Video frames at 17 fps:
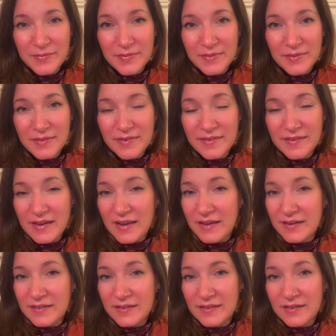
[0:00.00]

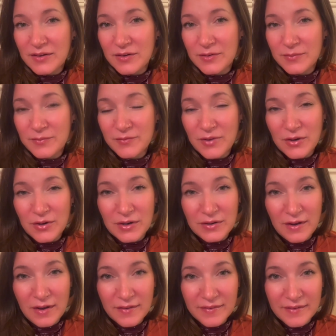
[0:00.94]
state, and they're very
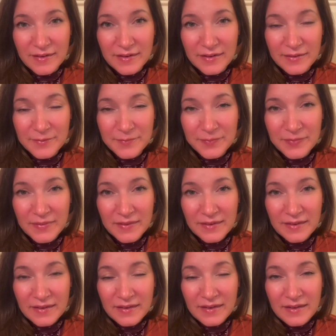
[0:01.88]
docile.
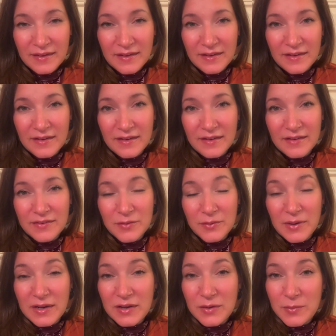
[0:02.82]
So
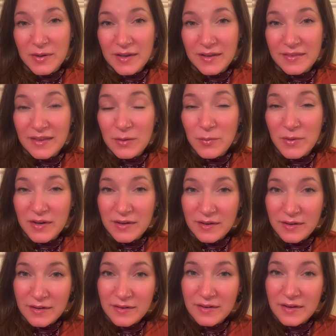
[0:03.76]
anyway, they went
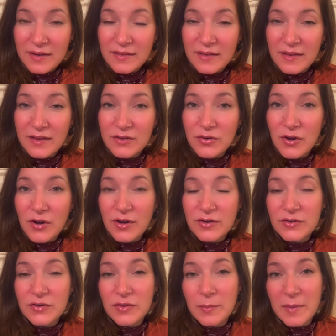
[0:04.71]
in and they talked
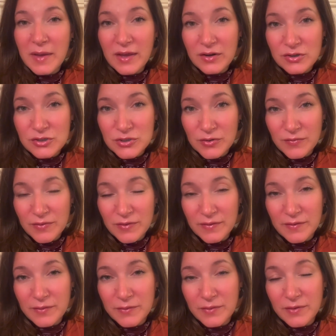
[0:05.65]
to the manager of
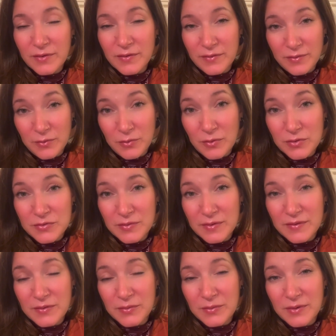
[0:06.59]
this grocery
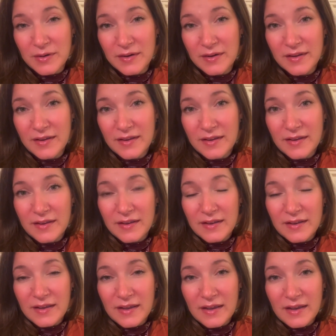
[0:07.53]
store,
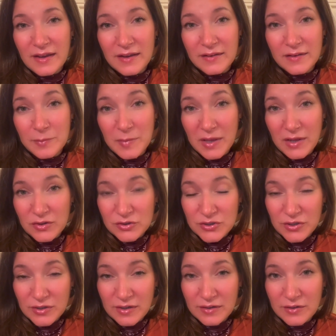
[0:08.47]
and the
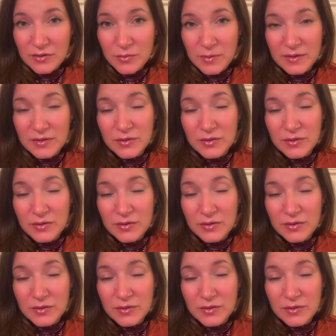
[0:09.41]
manager didn't know what to